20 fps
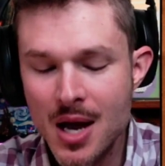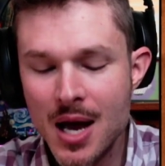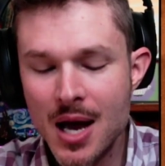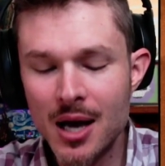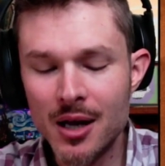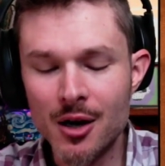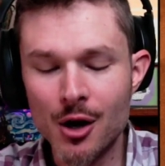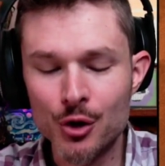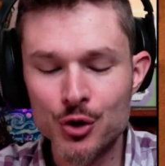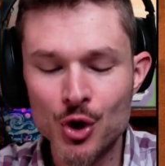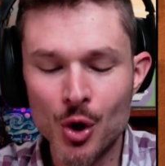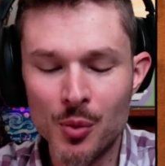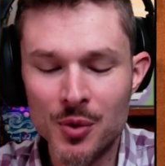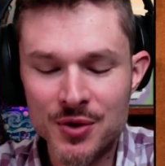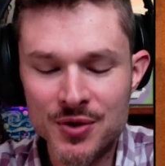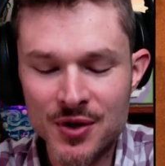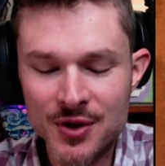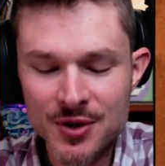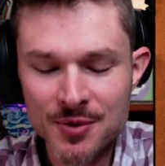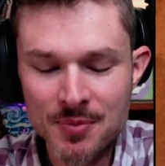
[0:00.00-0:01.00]
And October
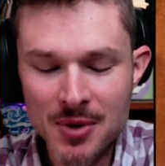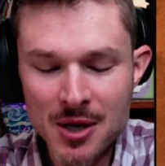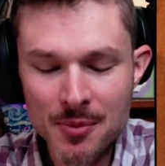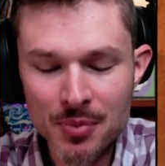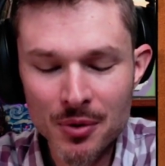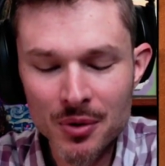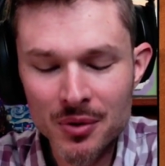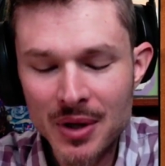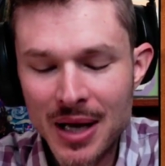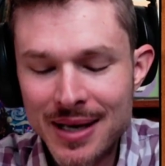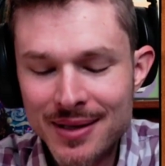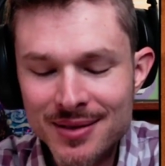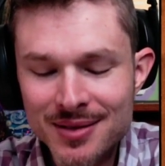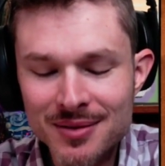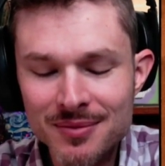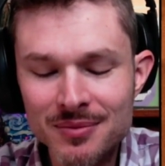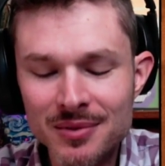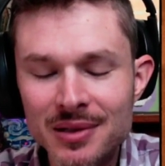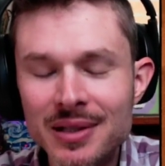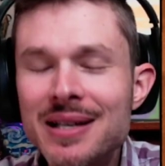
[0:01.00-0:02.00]
6th people like to
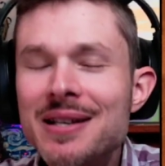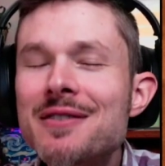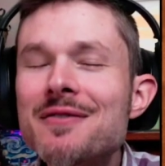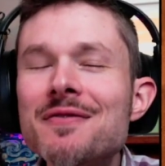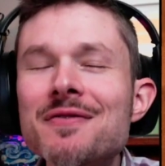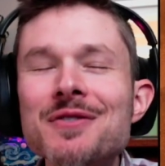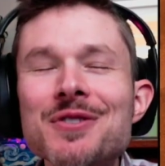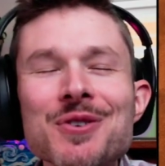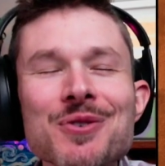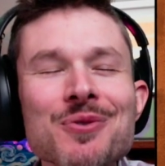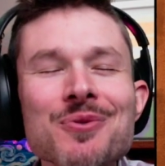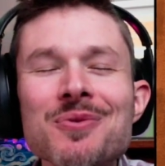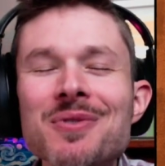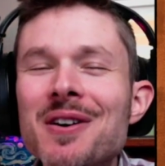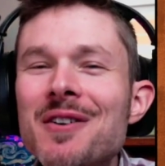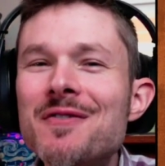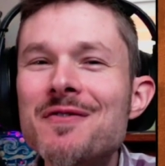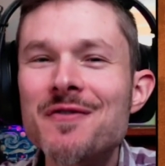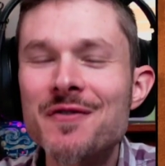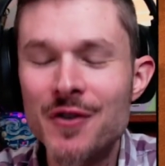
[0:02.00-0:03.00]
live to
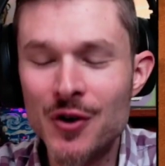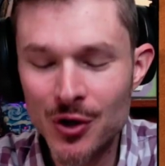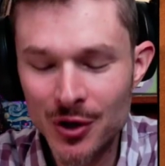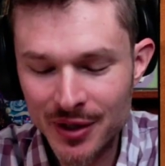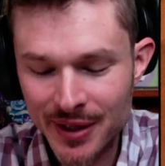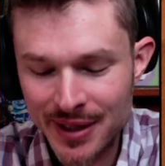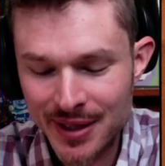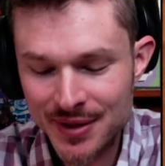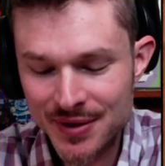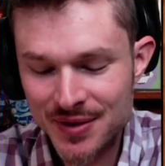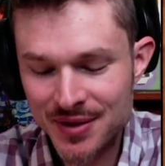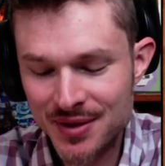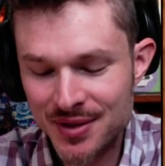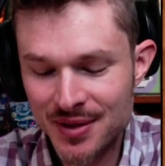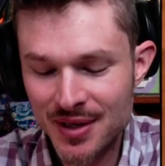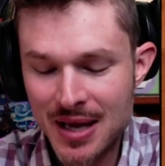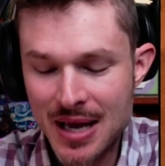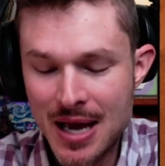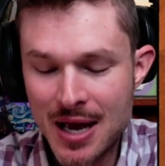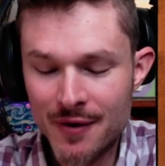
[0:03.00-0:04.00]
the fullest.
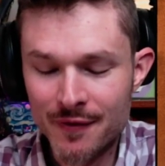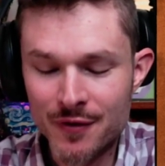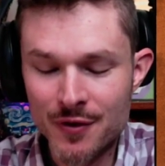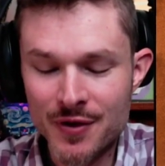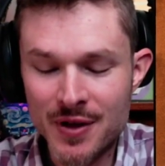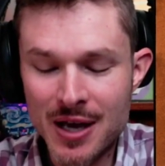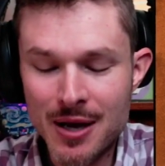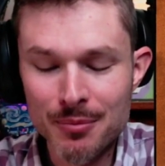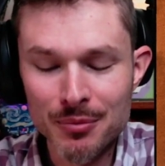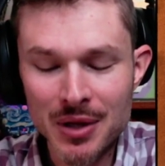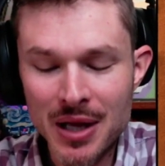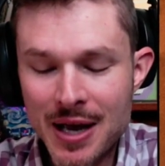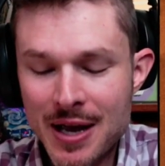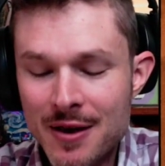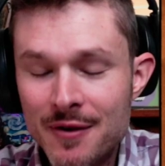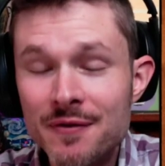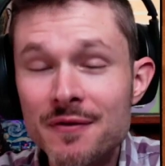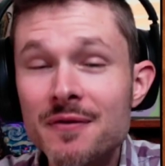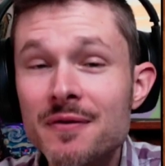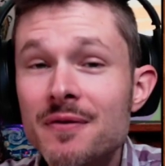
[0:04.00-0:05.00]
For them,
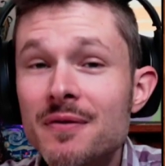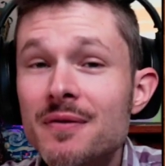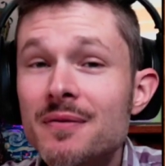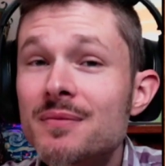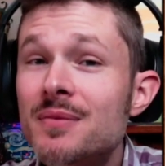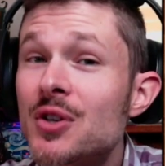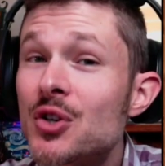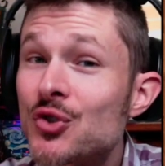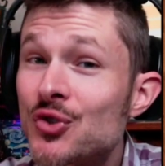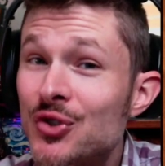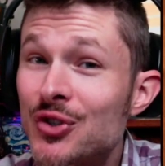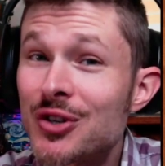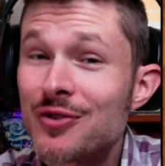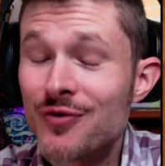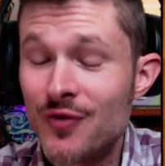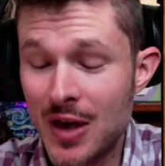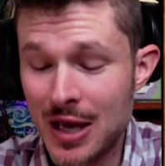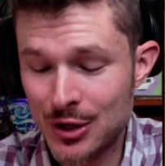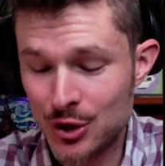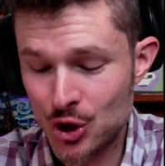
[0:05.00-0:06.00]
life is an
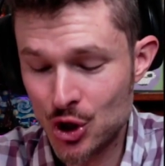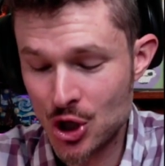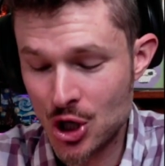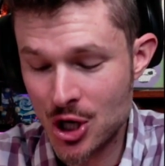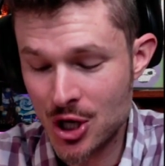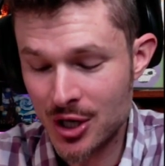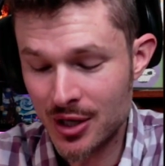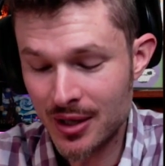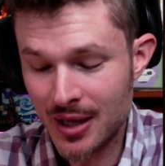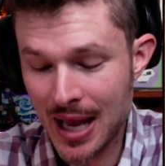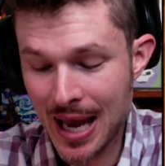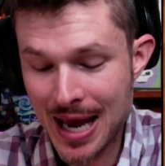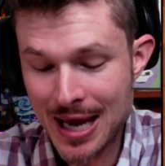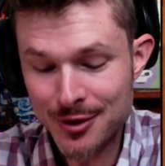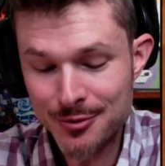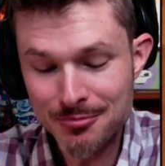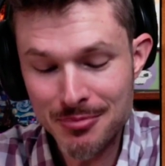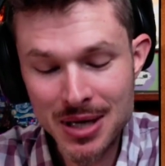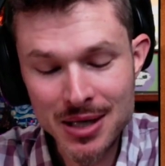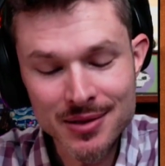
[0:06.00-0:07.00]
adventure,
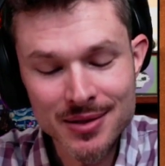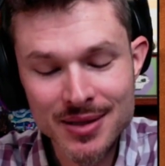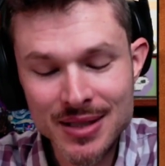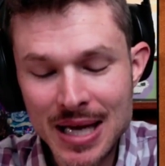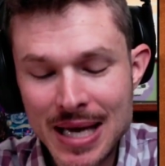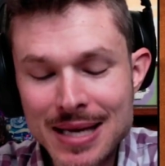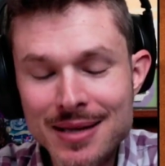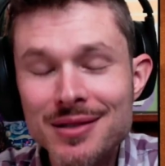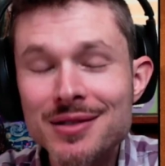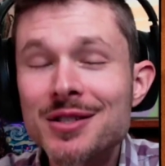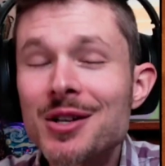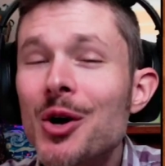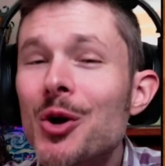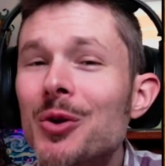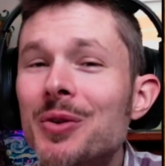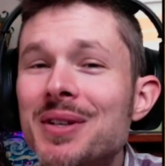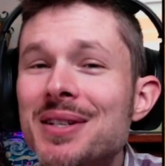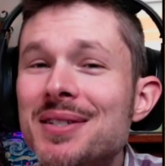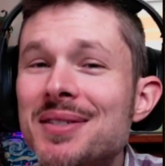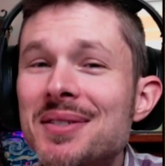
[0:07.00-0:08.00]
and mundane
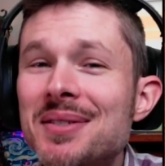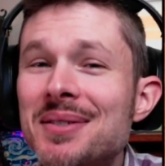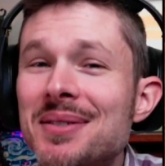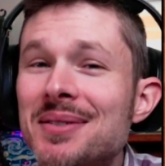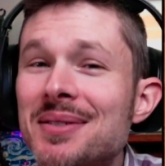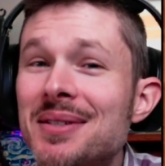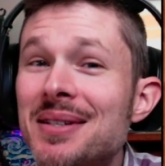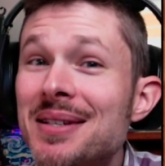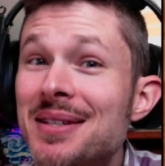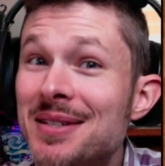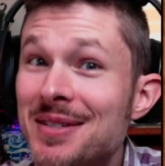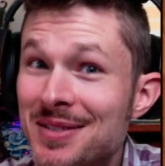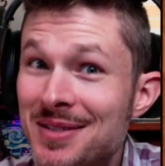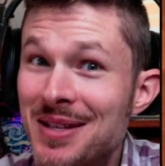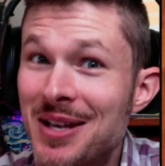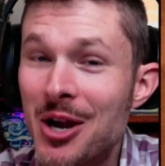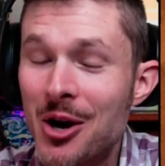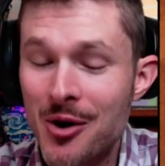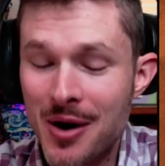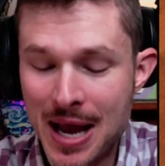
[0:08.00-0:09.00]
dullness is
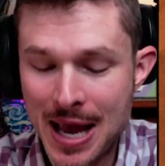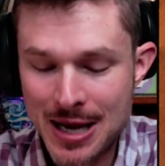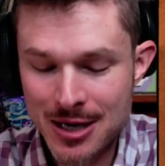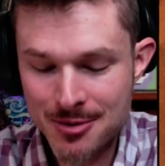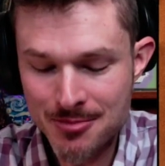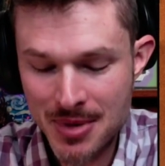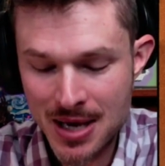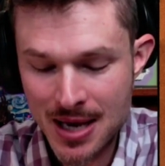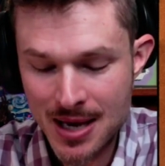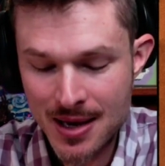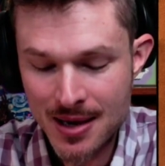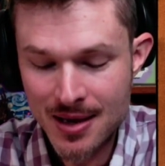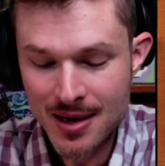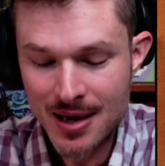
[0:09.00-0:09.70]
their enemy.